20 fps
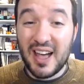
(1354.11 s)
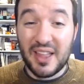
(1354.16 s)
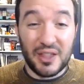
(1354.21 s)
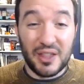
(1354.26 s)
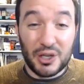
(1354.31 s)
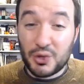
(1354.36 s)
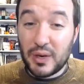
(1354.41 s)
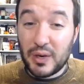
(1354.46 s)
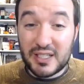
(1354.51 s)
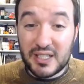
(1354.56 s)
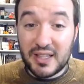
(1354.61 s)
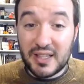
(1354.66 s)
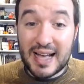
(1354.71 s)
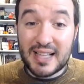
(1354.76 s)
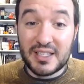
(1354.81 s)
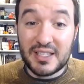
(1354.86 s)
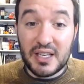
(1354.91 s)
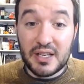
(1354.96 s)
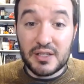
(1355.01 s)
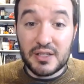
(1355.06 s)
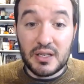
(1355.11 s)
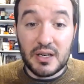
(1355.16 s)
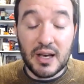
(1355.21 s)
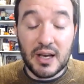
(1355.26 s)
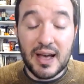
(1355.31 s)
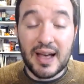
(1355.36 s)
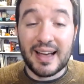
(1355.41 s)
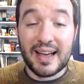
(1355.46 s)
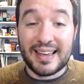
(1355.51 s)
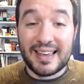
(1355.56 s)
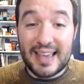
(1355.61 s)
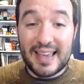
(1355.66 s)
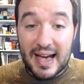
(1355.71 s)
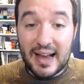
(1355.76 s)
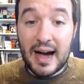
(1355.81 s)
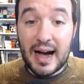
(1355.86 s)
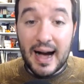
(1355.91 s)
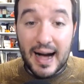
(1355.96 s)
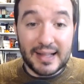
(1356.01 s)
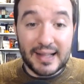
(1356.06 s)
The trick to that season: get
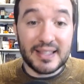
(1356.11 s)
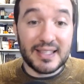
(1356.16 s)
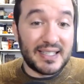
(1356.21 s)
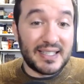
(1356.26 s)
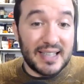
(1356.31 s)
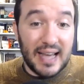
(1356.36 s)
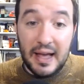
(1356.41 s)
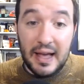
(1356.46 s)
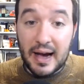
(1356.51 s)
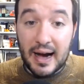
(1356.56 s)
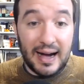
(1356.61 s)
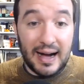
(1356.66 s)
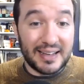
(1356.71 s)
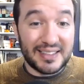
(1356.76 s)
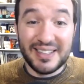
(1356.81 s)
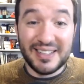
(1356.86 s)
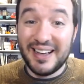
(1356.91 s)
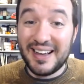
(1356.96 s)
hot and stay hot.